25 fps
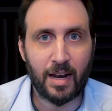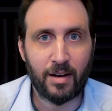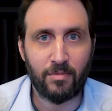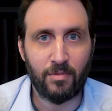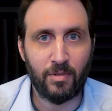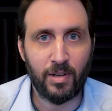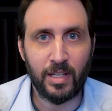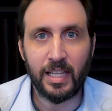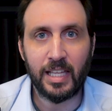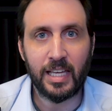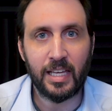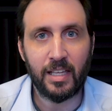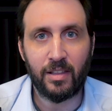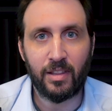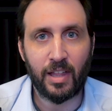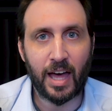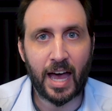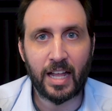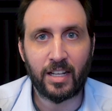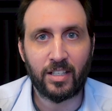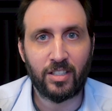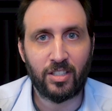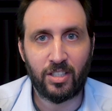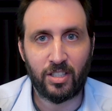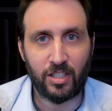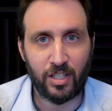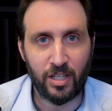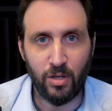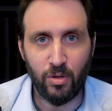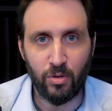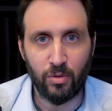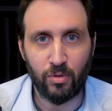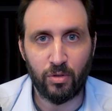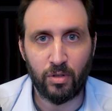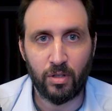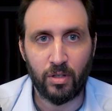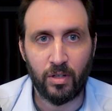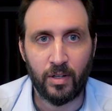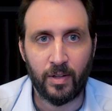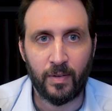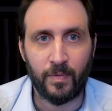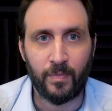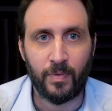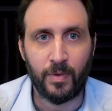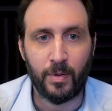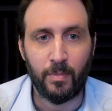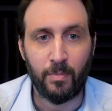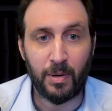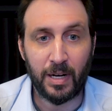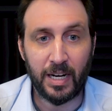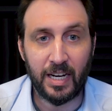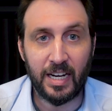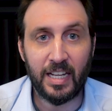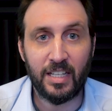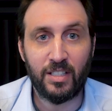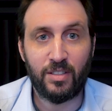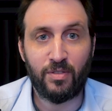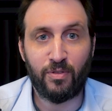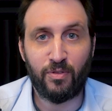really that skewed. But it is